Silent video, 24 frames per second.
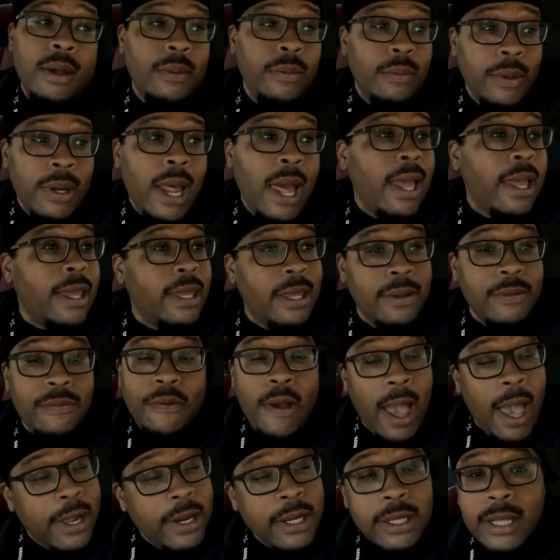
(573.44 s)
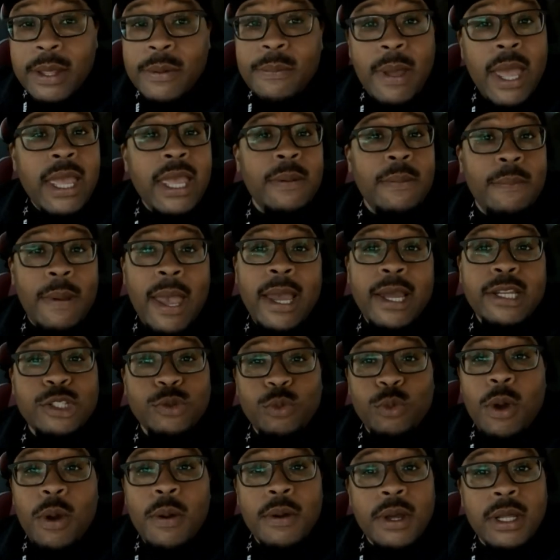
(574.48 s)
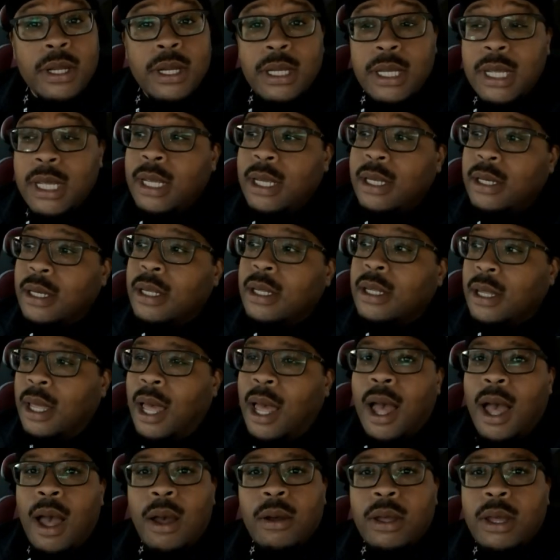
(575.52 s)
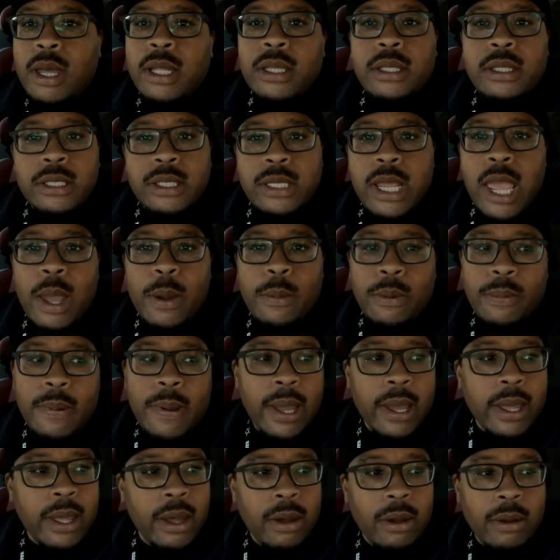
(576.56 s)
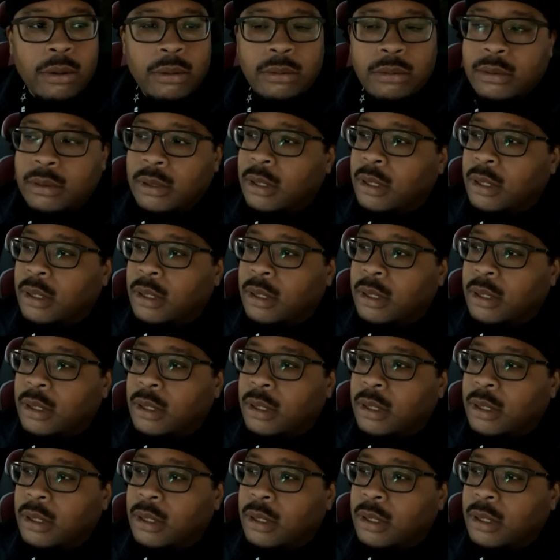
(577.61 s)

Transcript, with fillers: when i finally make it back to where i'm gonna eat i'll cut this camera back on